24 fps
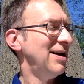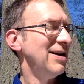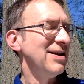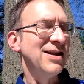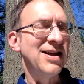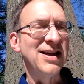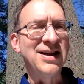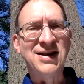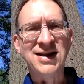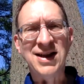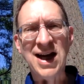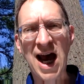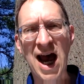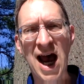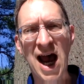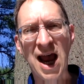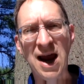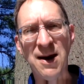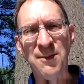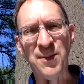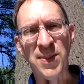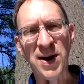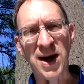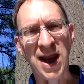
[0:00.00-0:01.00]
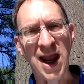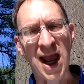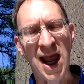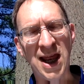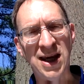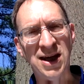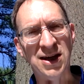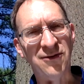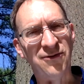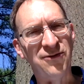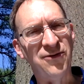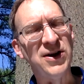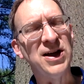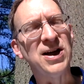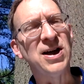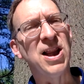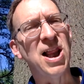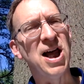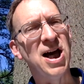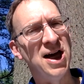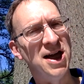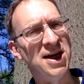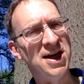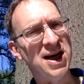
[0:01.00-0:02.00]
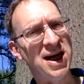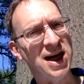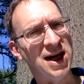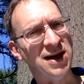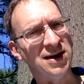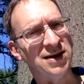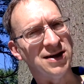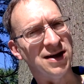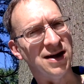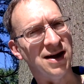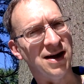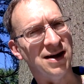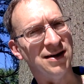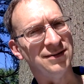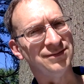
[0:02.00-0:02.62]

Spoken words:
Tendai began to feel uneasy.